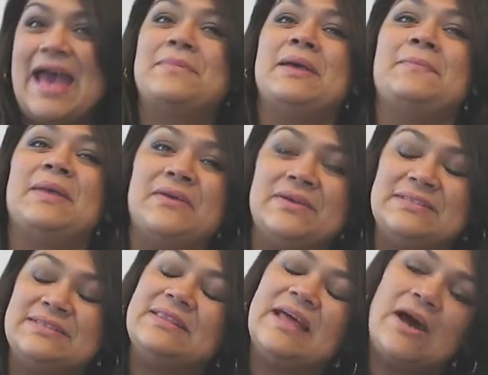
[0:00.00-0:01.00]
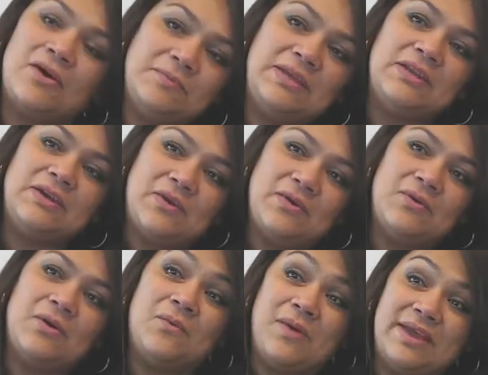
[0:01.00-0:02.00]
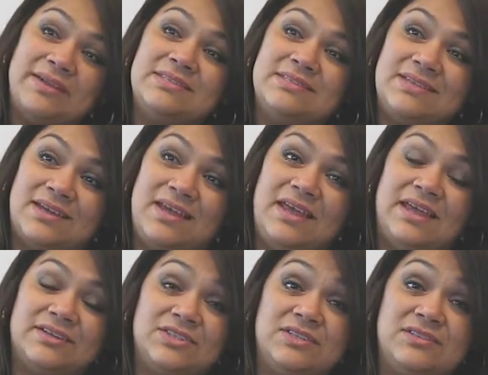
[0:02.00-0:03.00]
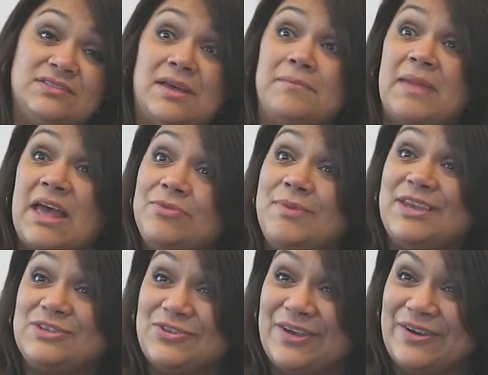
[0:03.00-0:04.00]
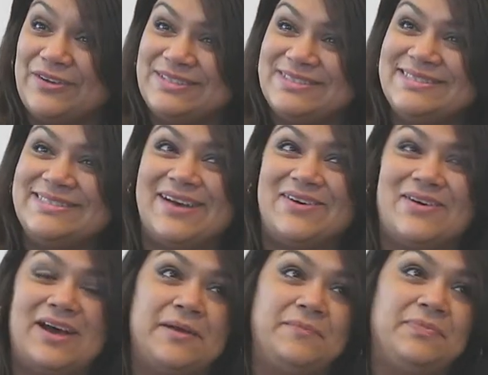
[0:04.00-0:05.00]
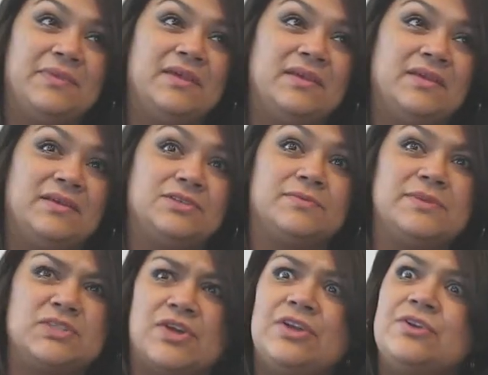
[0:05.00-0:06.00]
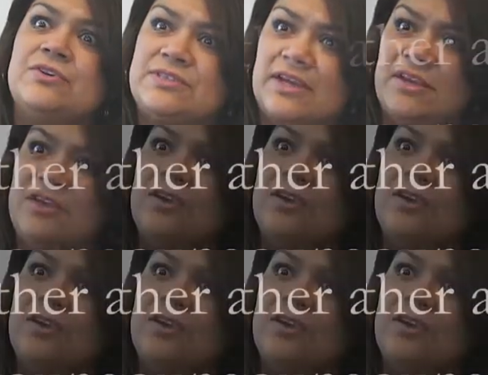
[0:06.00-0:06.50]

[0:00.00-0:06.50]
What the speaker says: and my parents allowed me to go away to study," and she's a math major there. She's now, she'll be starting her second